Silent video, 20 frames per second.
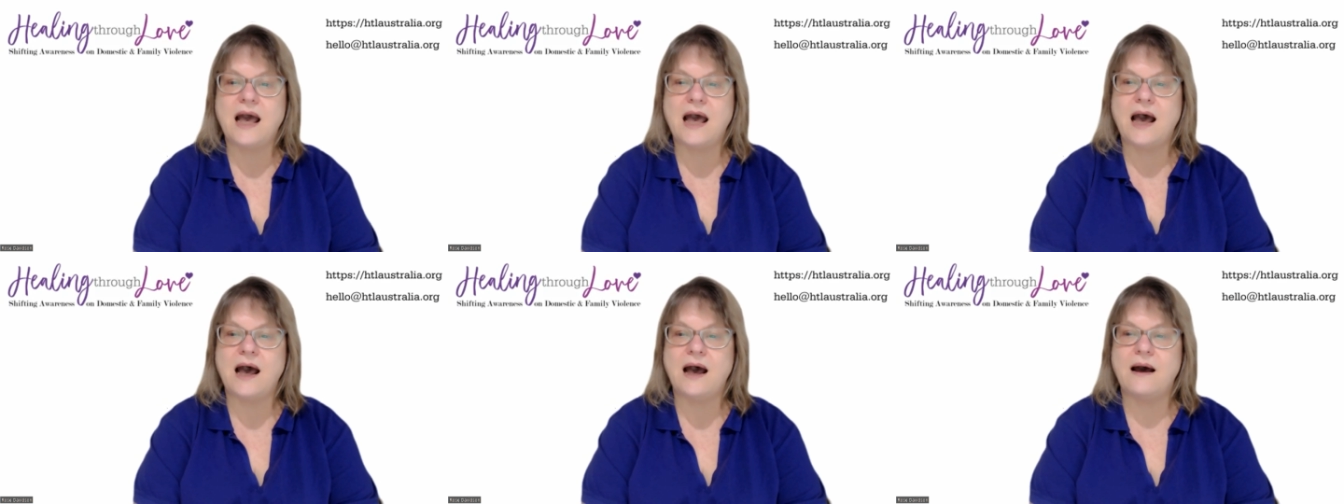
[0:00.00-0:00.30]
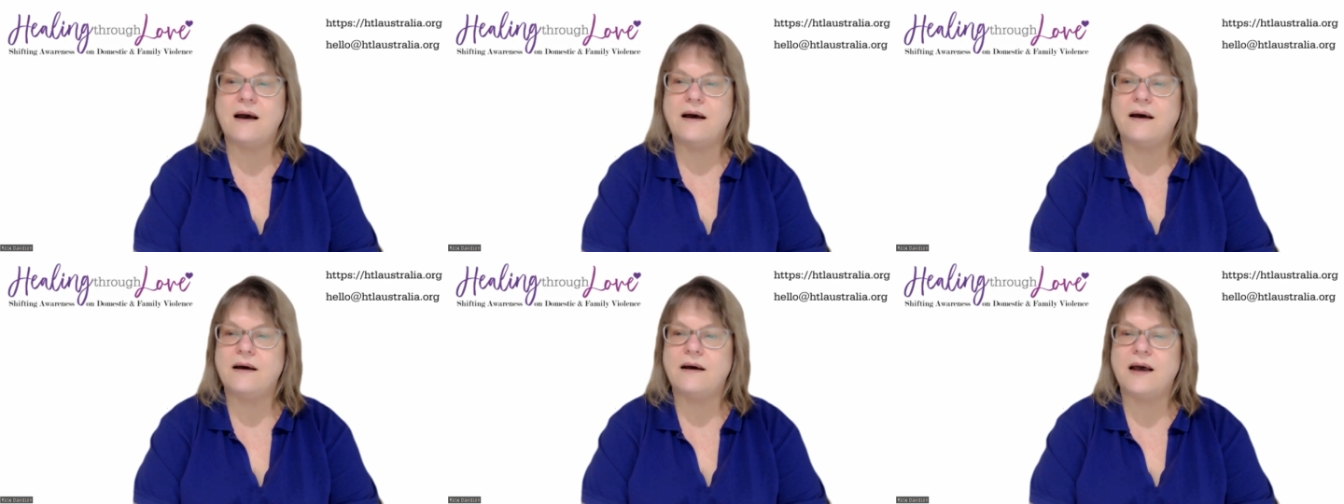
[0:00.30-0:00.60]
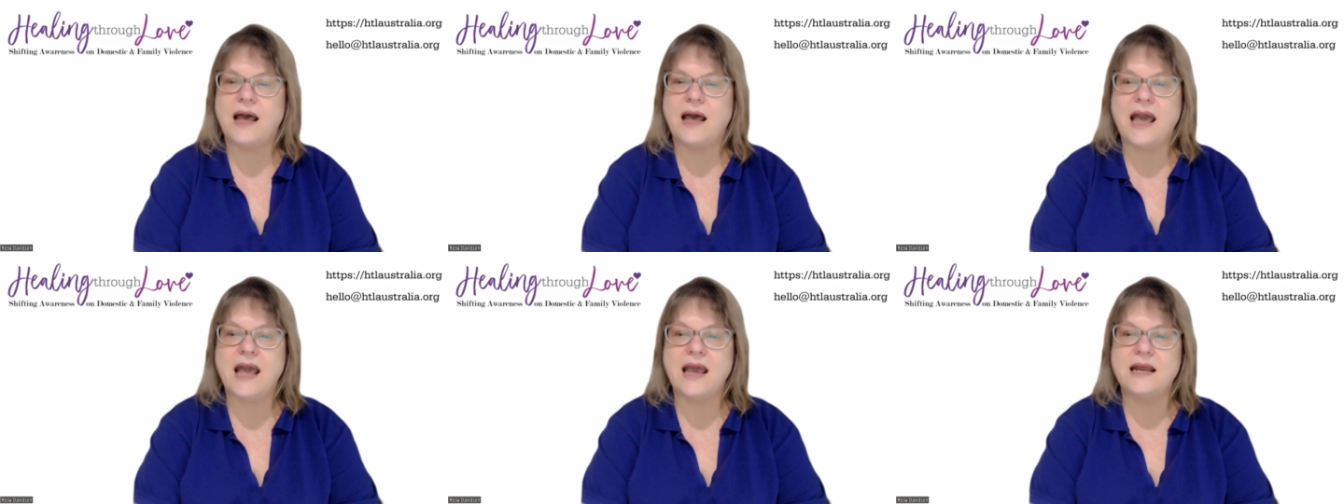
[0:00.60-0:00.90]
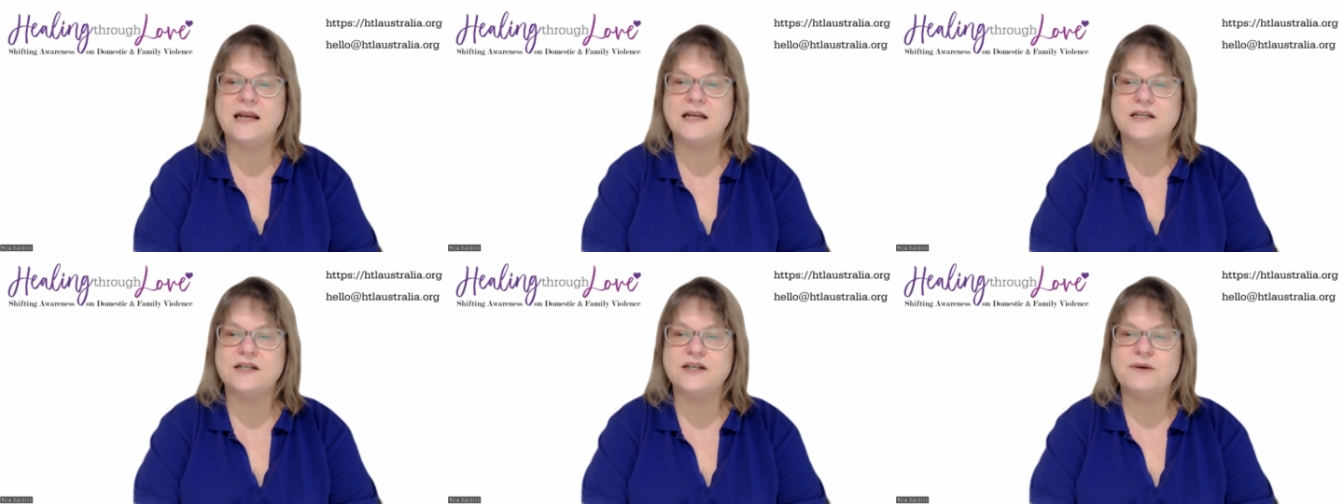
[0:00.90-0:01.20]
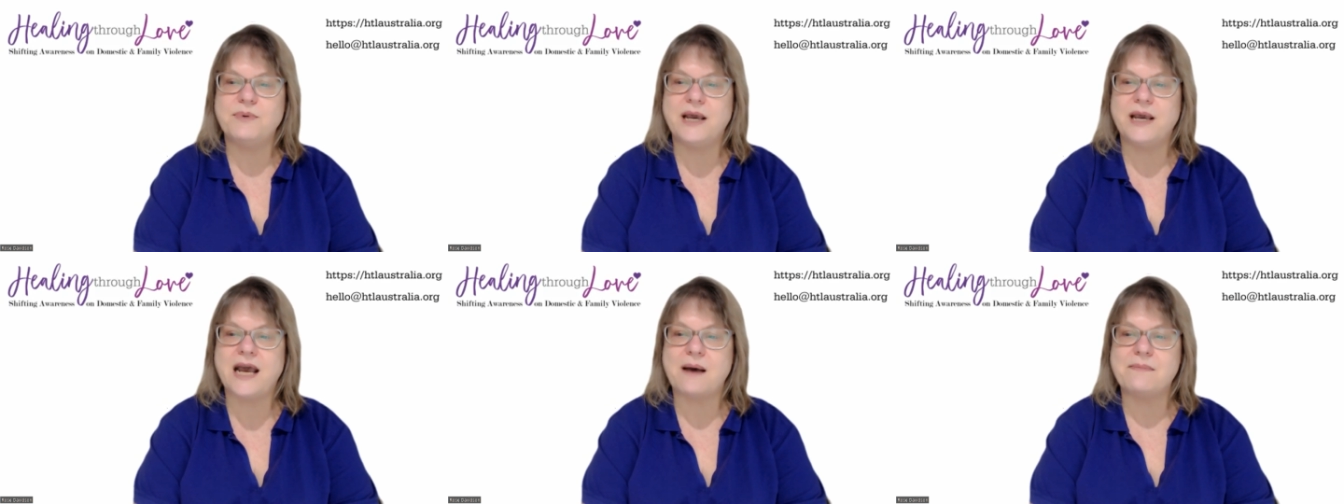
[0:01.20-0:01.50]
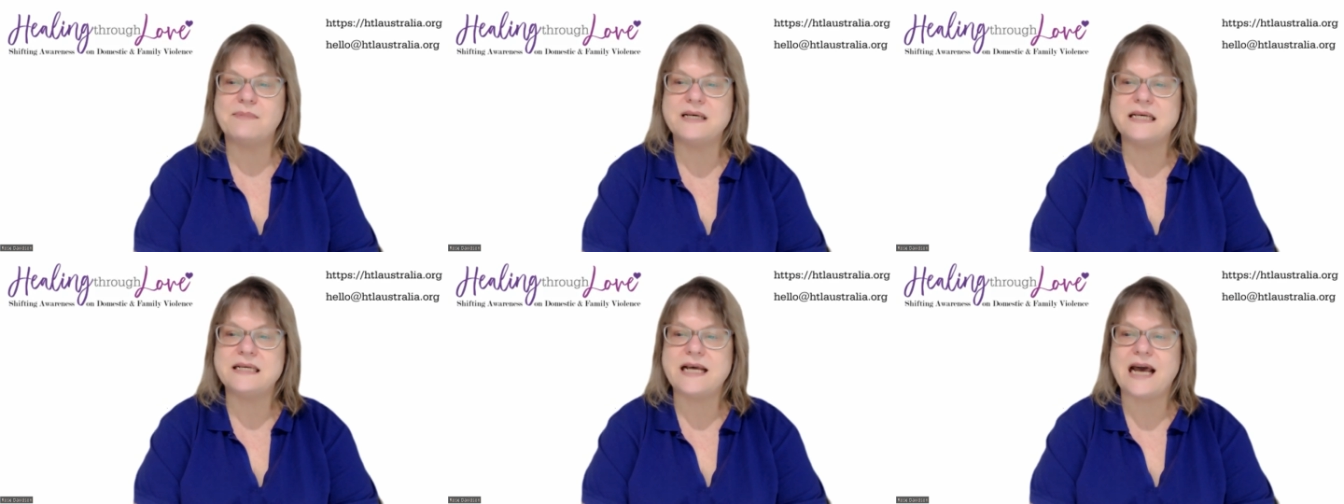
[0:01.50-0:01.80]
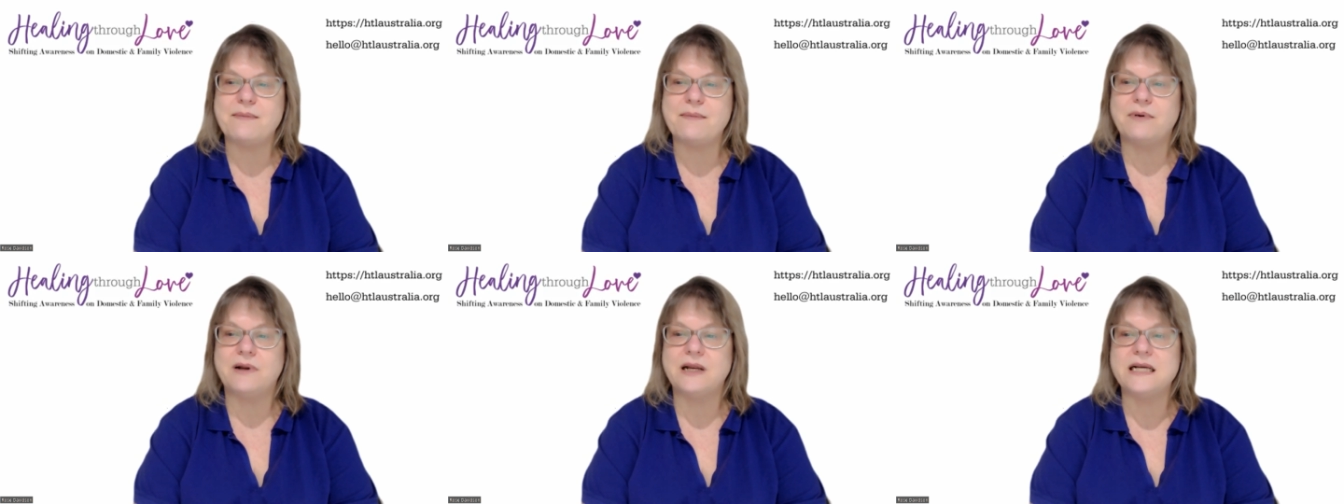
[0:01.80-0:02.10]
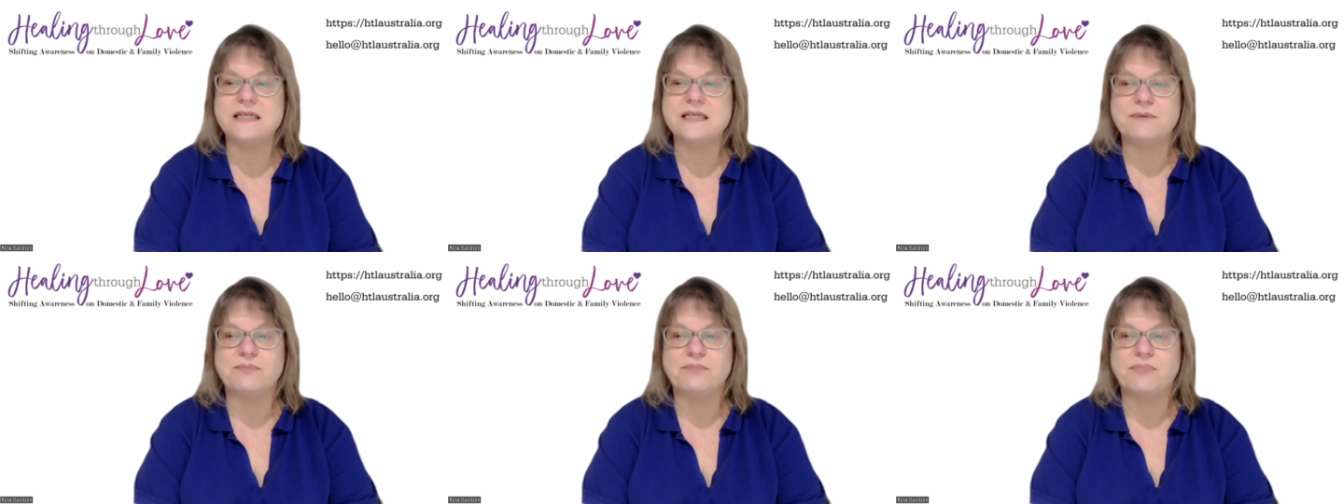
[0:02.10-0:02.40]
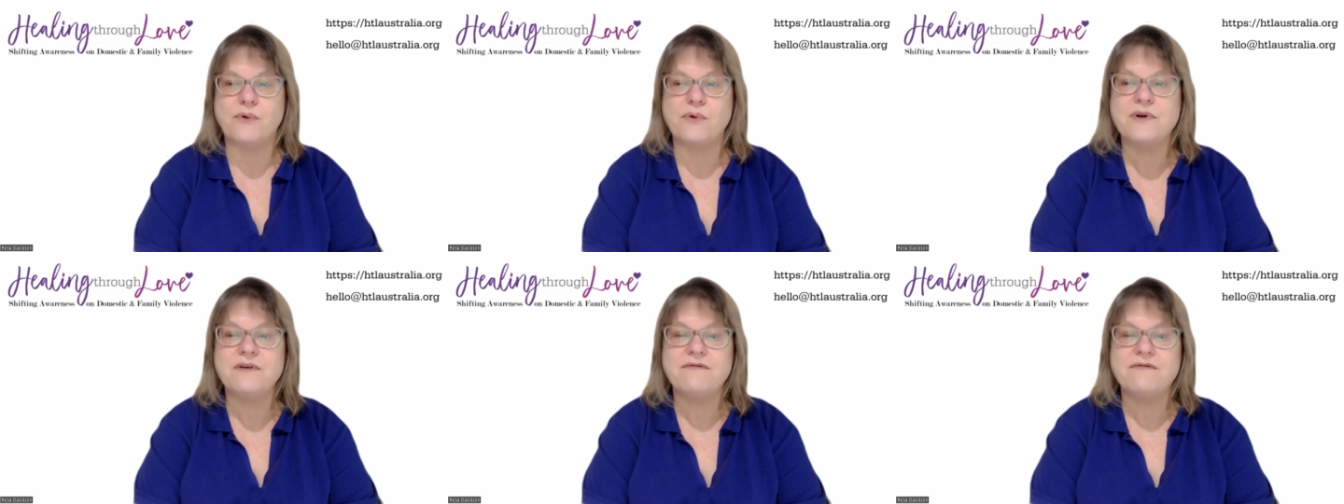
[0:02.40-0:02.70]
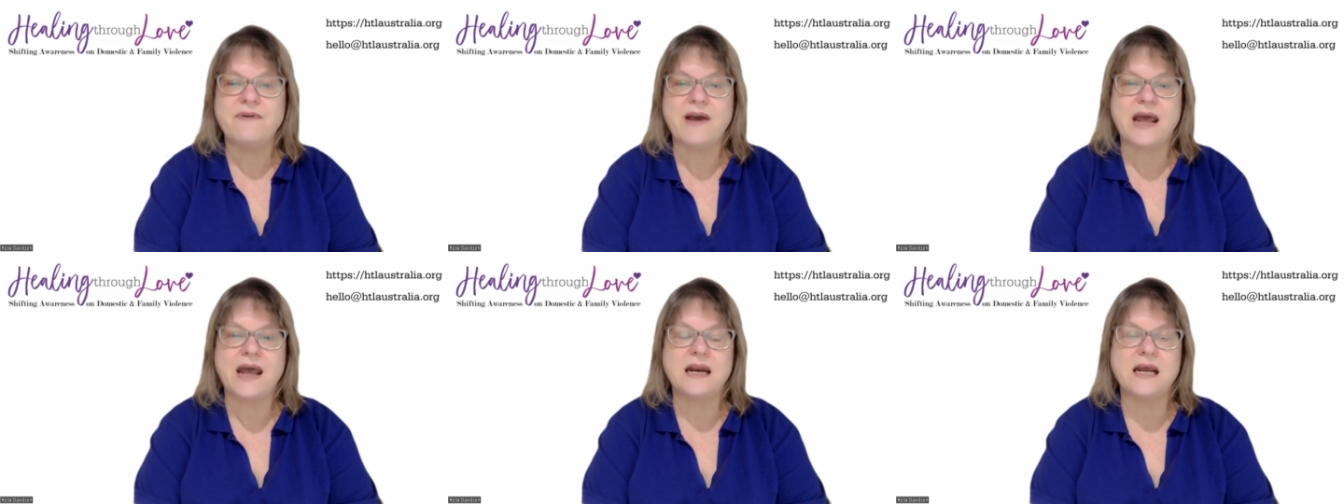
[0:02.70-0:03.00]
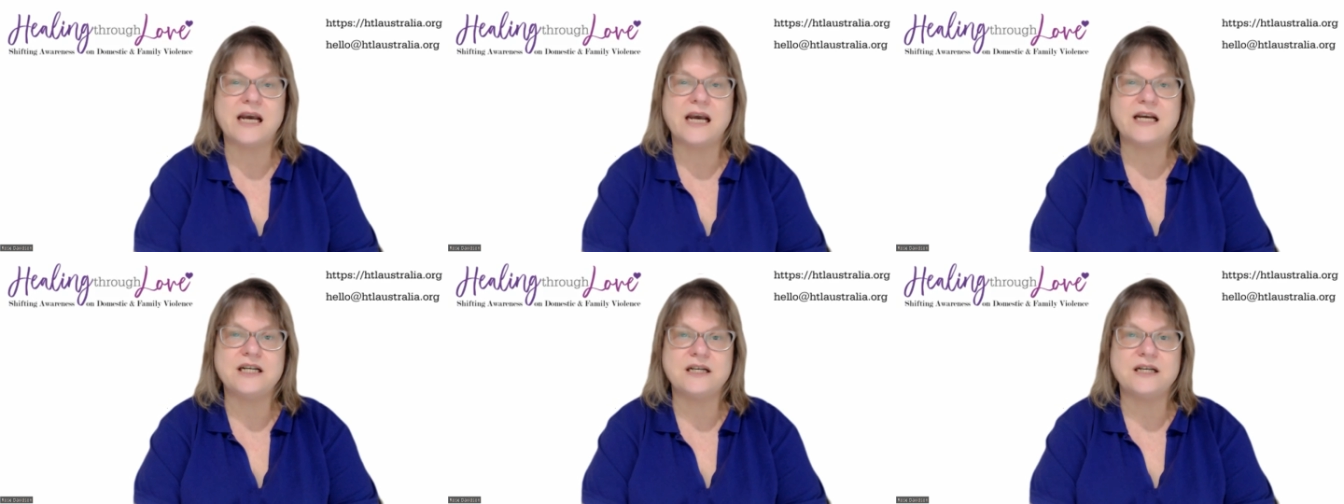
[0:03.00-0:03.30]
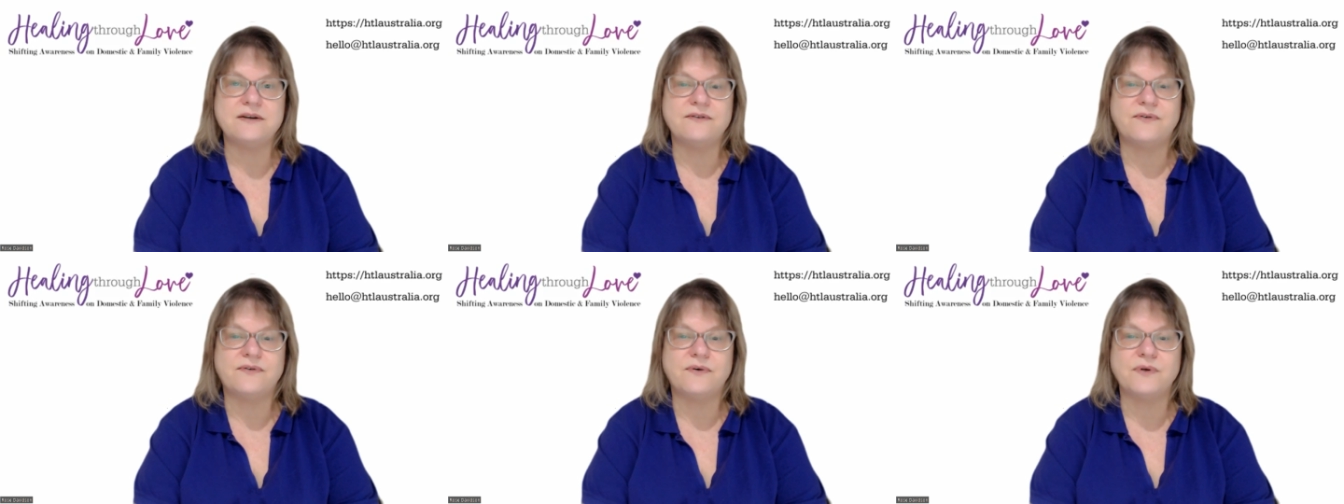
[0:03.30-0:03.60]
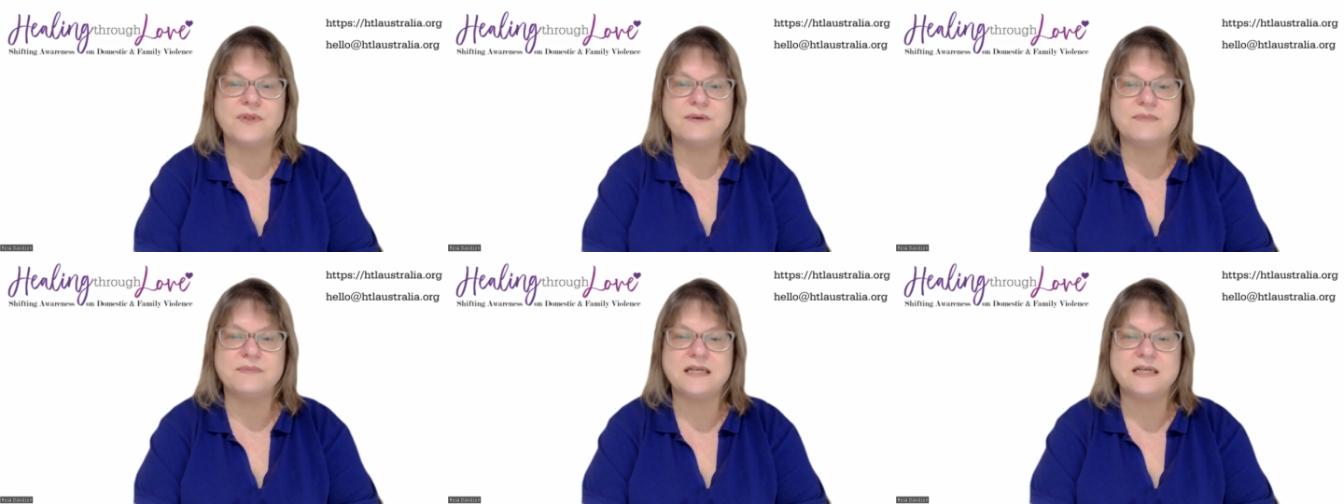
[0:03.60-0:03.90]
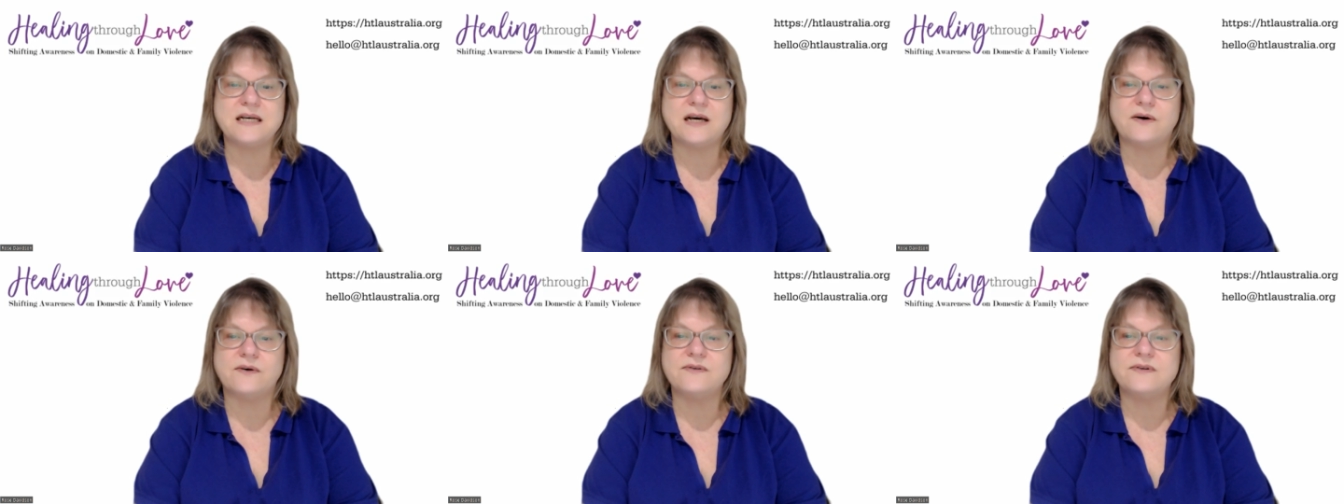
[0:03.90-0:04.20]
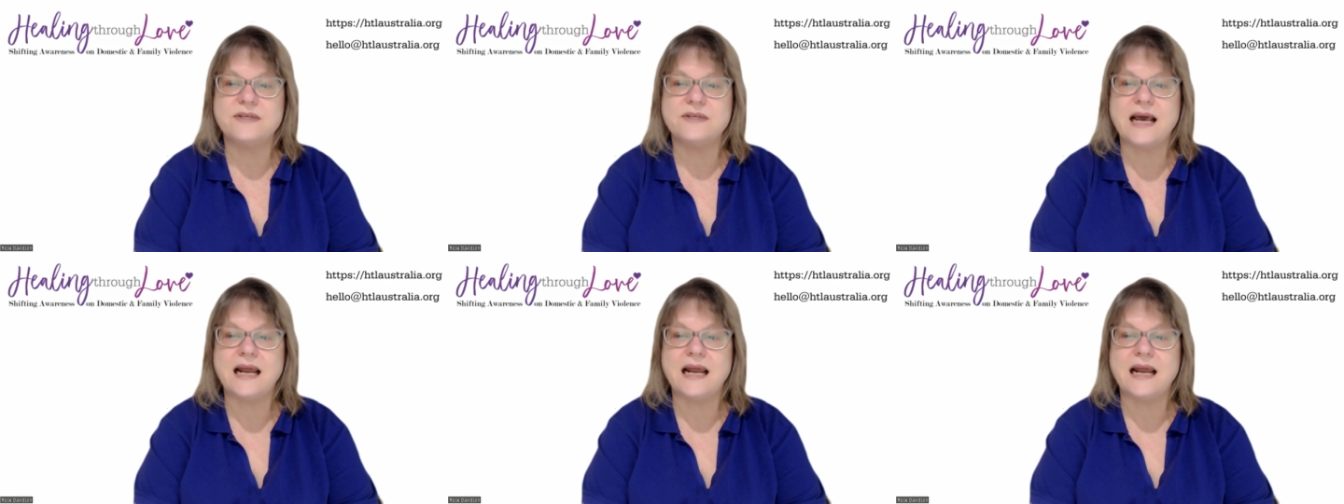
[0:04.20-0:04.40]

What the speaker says: and to become a stable and supportive foundation for themselves,